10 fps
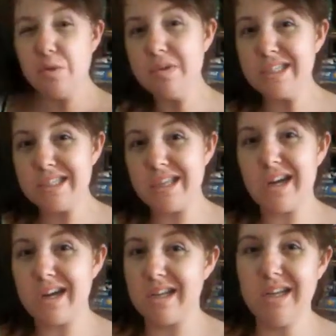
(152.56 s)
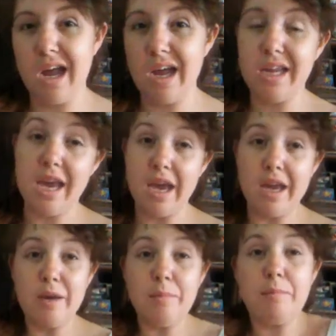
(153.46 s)
other ones not
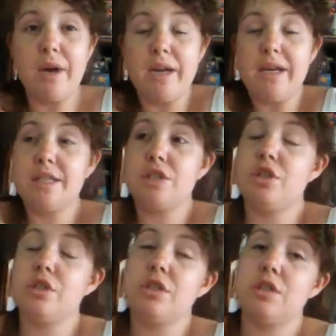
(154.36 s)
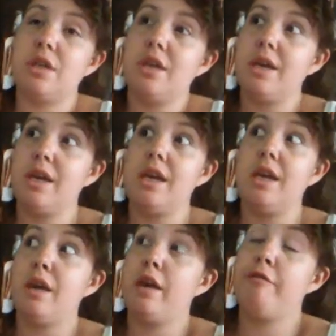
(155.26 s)
yet. But it's just
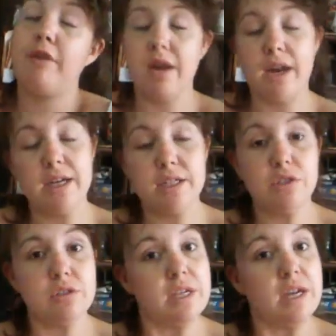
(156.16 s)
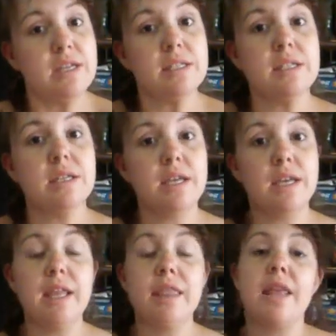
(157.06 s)
a fun exercise to
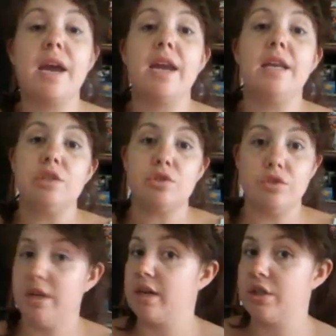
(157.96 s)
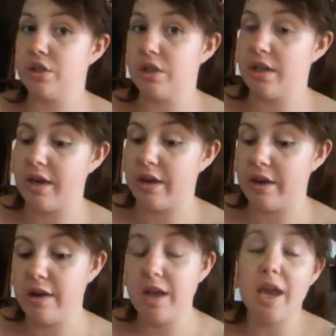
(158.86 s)
get that introduction
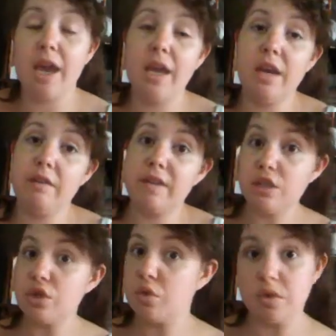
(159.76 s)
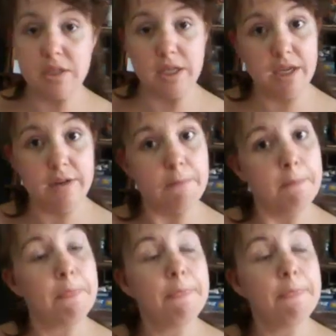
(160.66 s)
there. And eventually,